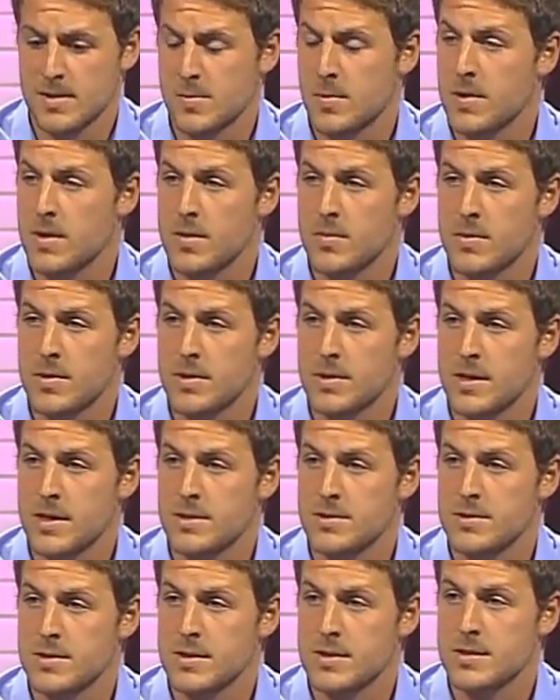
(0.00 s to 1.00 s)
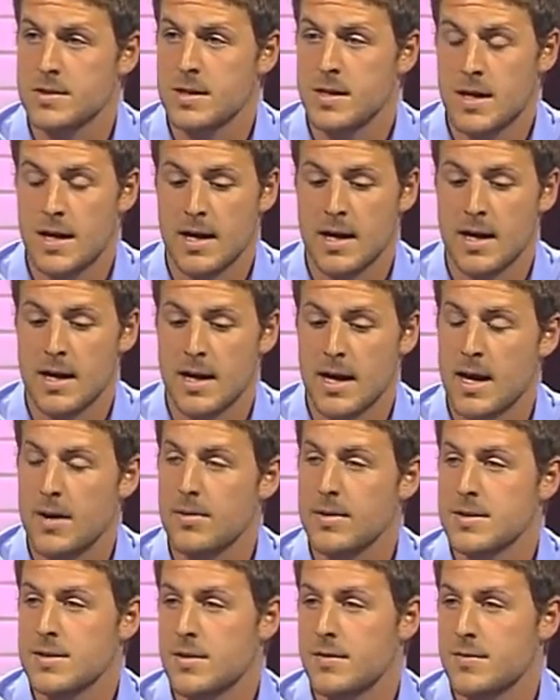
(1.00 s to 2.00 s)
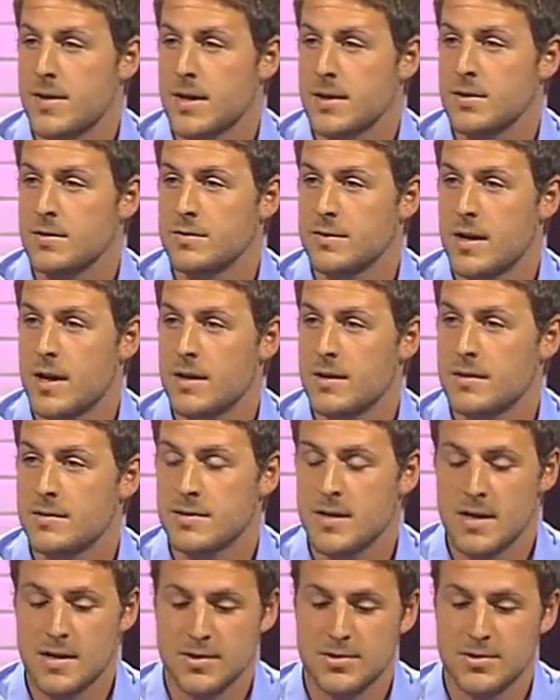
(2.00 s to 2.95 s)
one of the more dangerous highways on Vancouver Island.